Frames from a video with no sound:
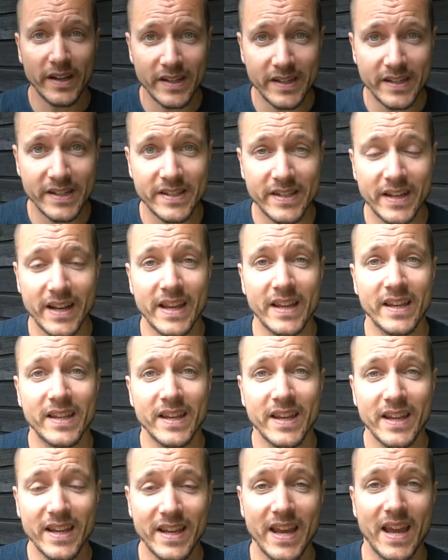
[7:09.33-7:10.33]
these links
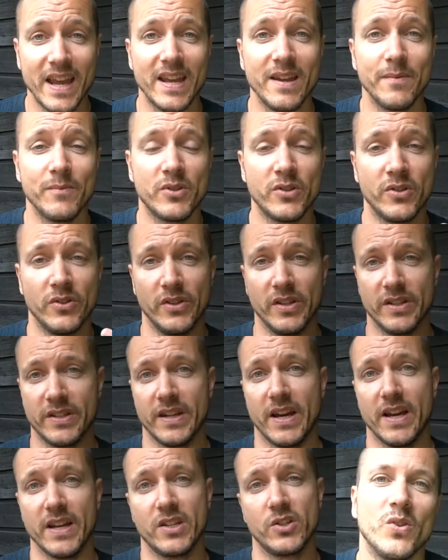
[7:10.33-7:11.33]
came to the
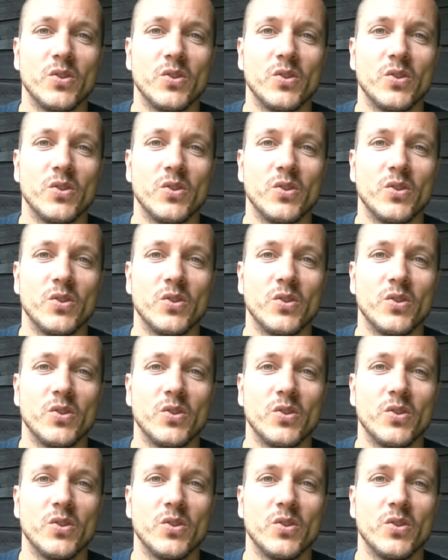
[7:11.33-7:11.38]
site.